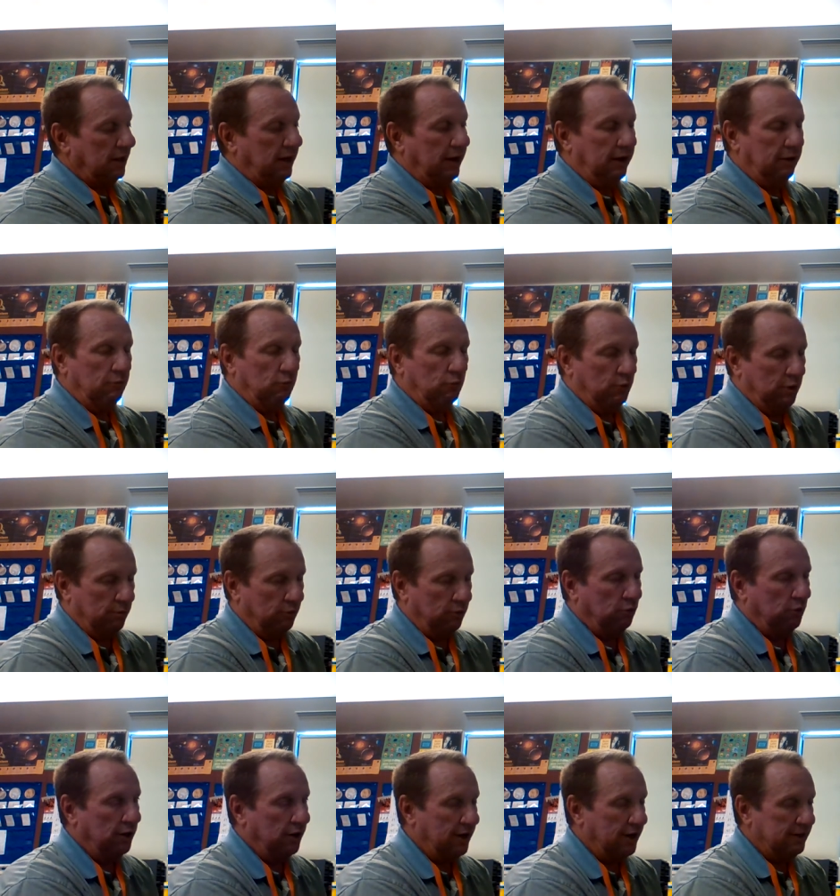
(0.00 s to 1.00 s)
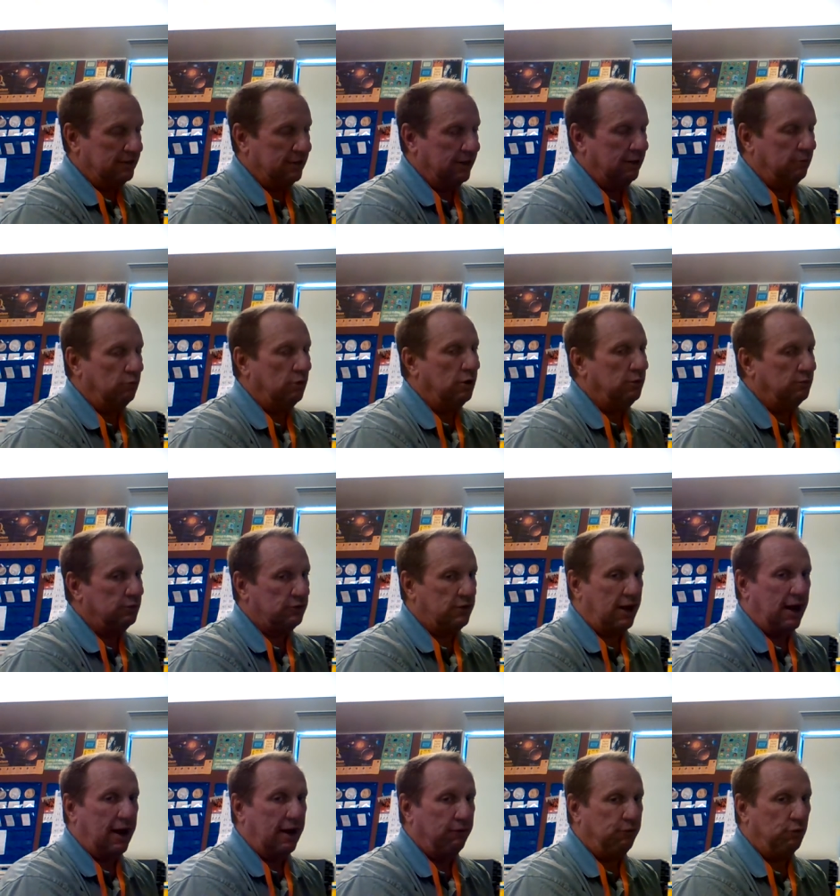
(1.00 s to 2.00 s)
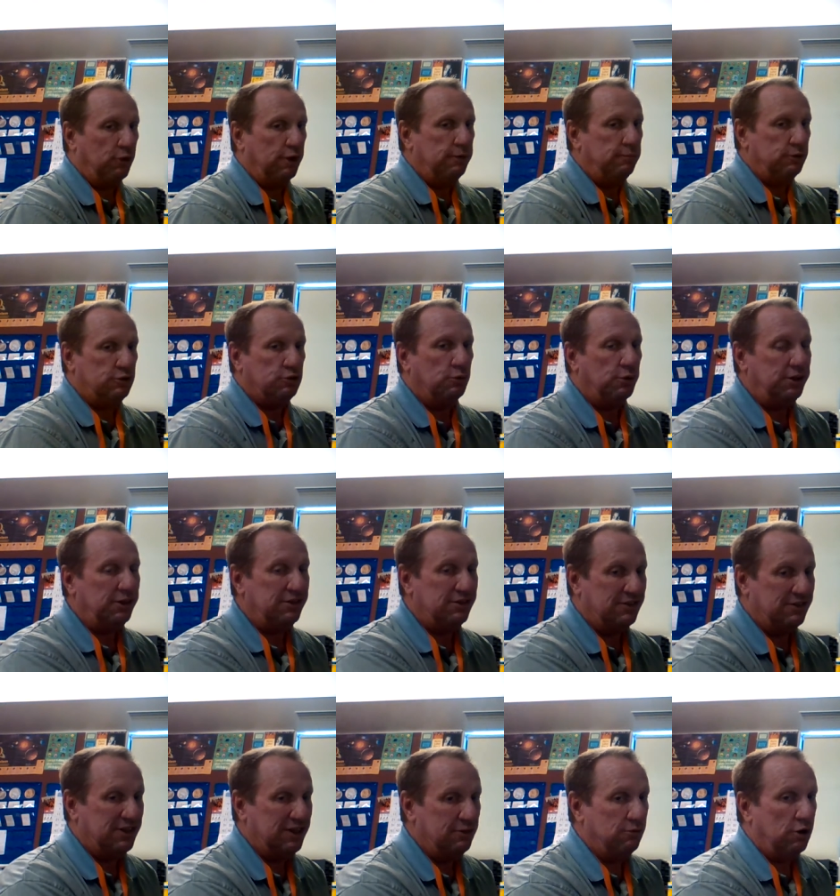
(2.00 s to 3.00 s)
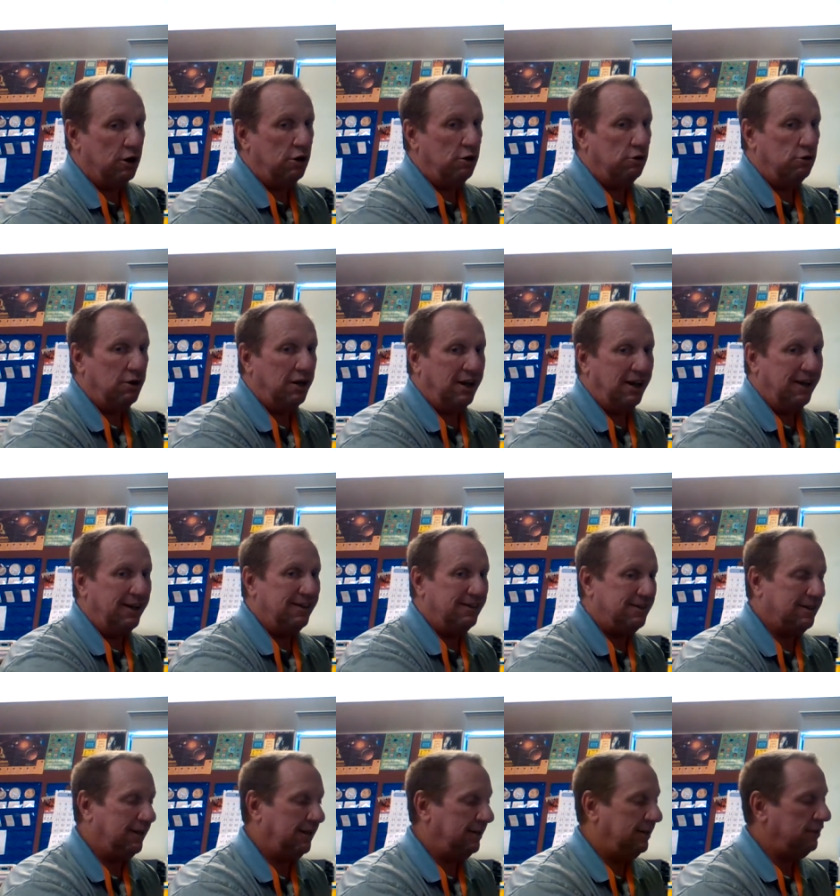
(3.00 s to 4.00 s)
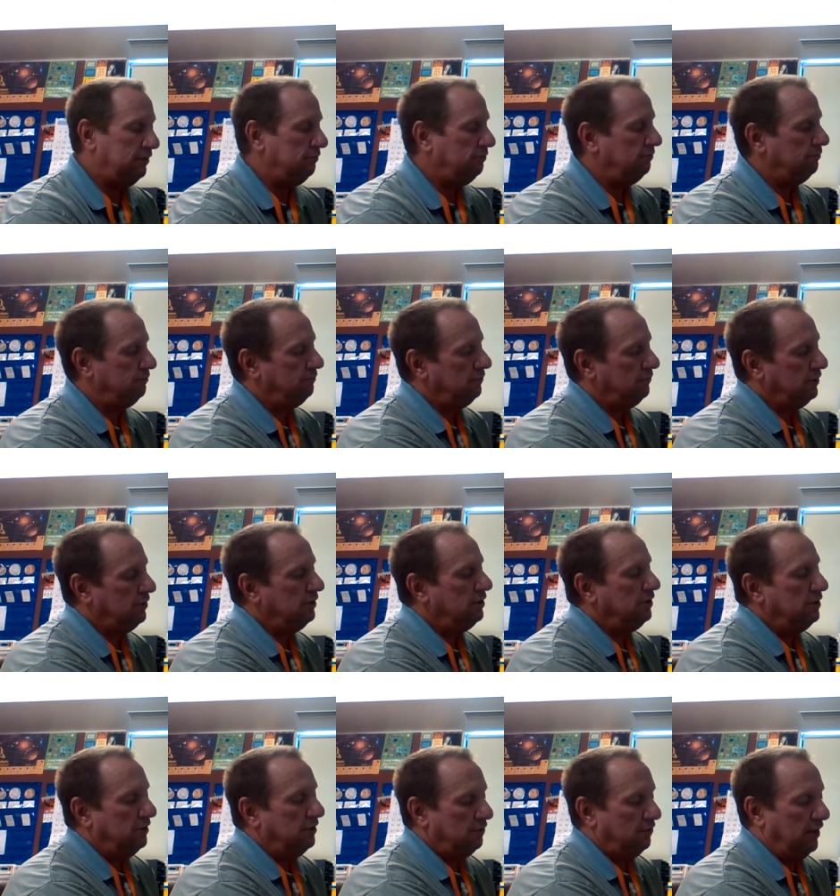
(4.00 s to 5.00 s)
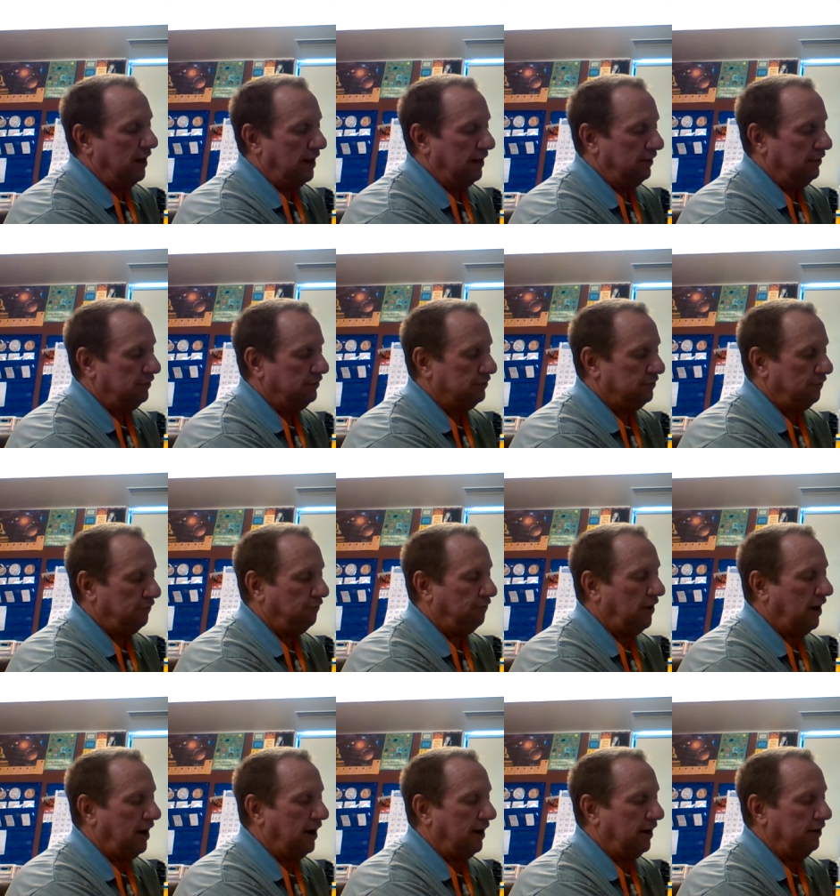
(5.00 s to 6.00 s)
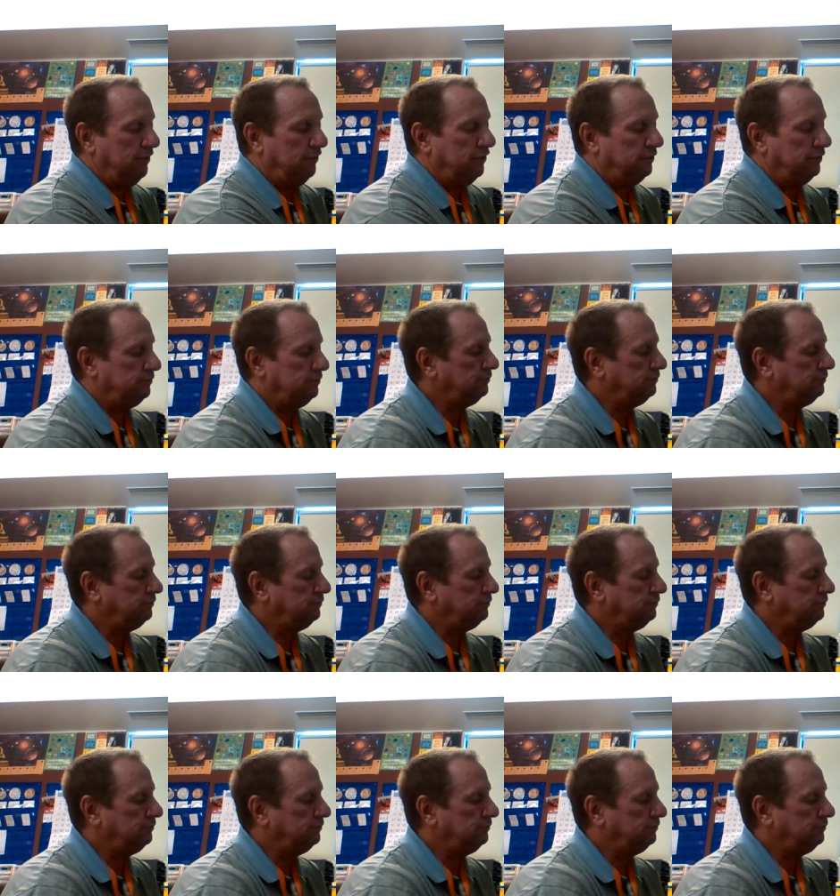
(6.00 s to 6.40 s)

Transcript: And remember what I said, what was halfway between zero and 10? That is five.